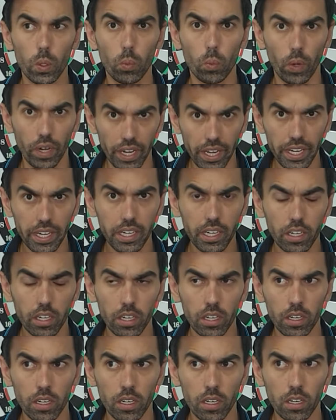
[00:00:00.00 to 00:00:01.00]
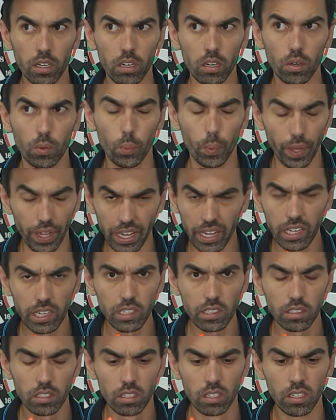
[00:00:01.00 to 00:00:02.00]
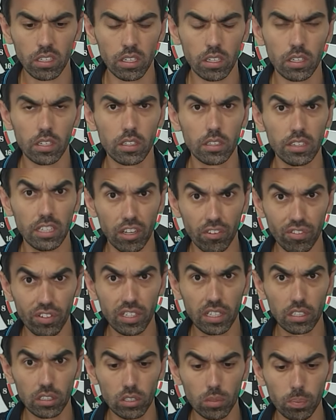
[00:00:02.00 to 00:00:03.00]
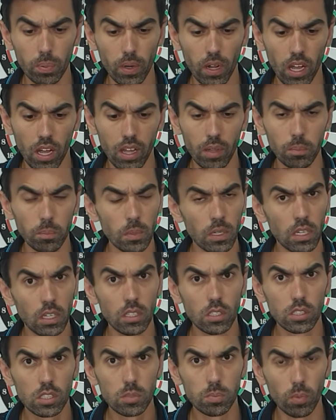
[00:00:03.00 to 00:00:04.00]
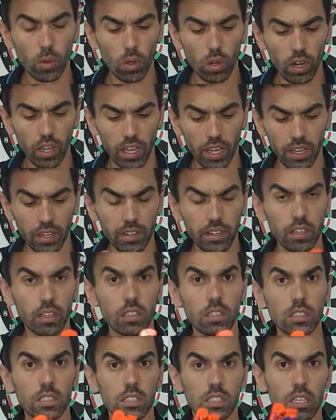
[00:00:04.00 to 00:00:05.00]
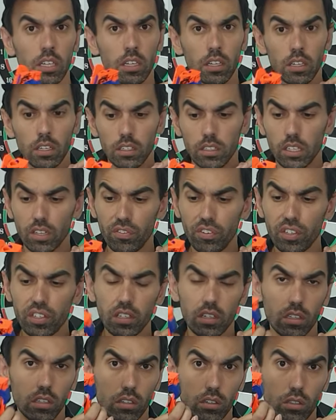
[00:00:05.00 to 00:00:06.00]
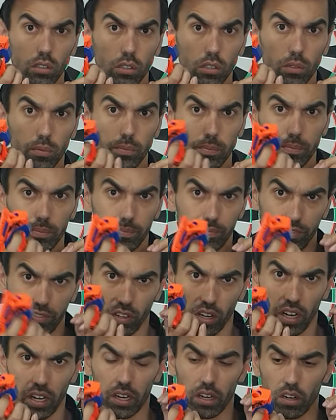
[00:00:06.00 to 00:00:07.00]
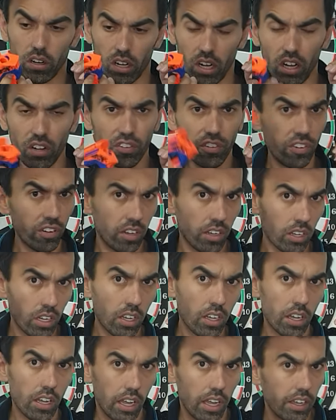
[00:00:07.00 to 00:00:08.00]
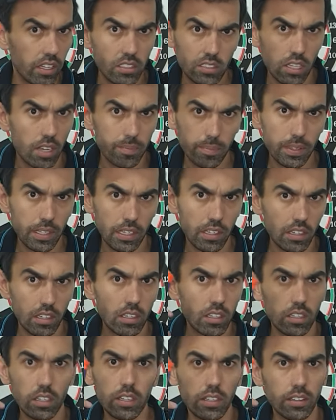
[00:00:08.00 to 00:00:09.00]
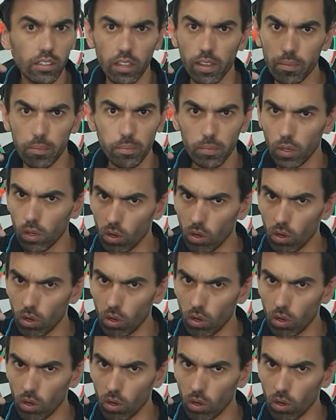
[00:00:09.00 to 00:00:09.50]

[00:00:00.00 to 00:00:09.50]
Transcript: weak, weird, difficult to prime, small handles, difficult to fire off, and something in them,